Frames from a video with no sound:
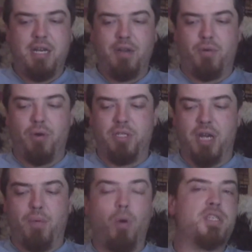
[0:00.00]
Because
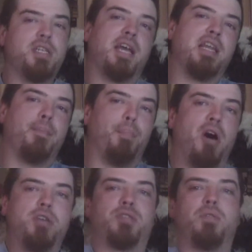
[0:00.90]
I wasn't getting the
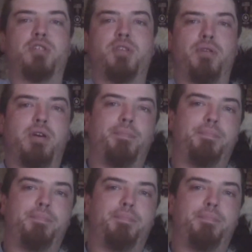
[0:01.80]
butterscotch through it.